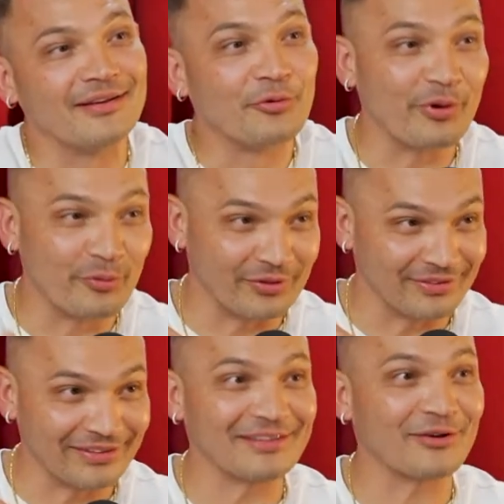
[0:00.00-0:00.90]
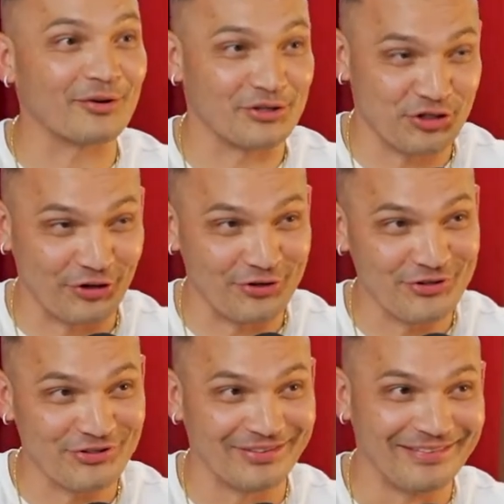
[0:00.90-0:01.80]
we would literally go to
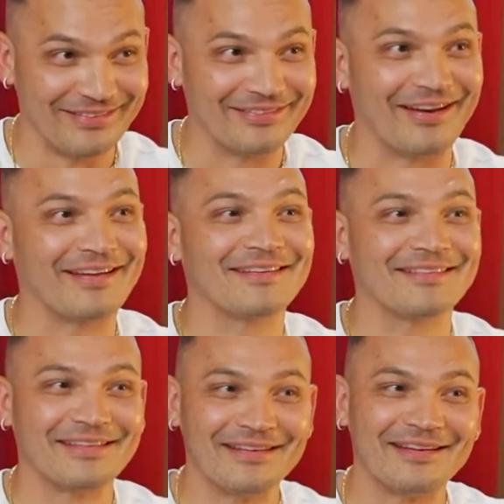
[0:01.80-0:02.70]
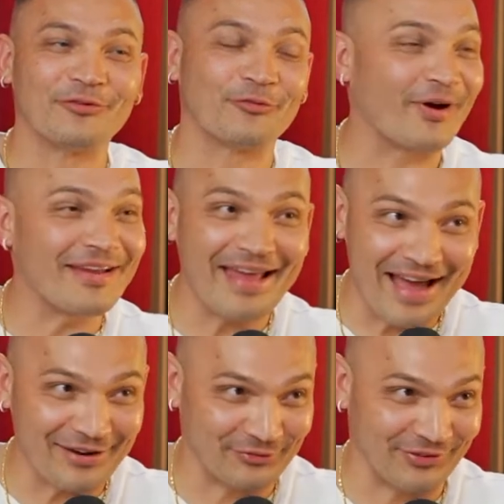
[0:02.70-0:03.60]
church, right
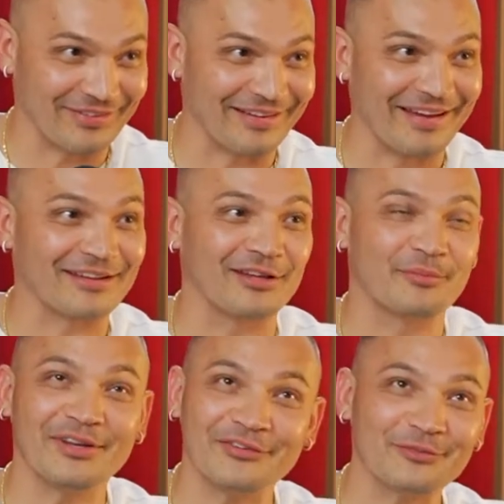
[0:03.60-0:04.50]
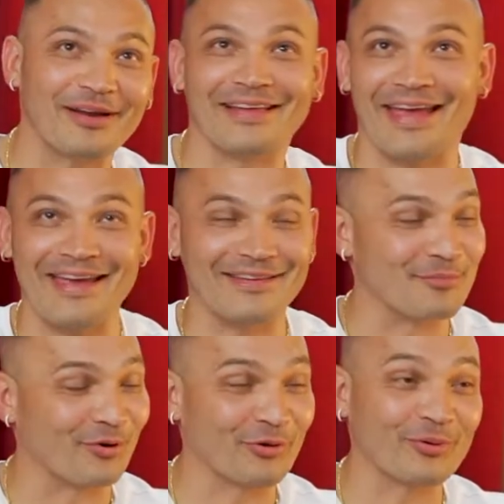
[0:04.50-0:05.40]
after the nightclub. And this is probably like 8 in the
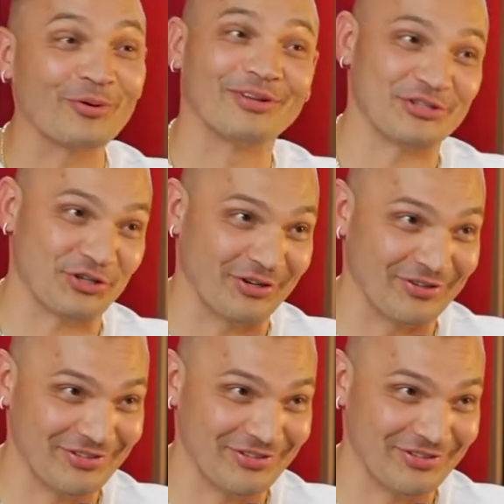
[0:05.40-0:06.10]
morning. We're going to church.